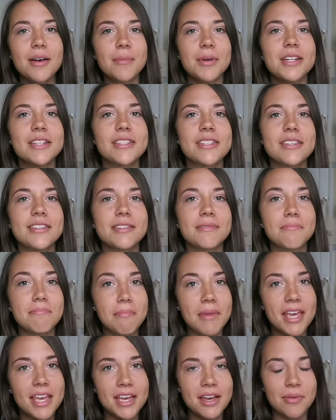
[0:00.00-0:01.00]
but it's this
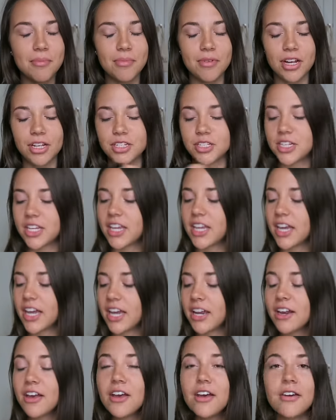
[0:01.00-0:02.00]
makeup brush
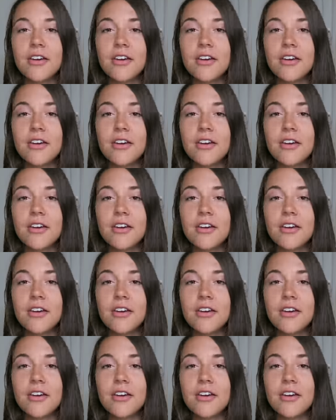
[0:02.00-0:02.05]
kit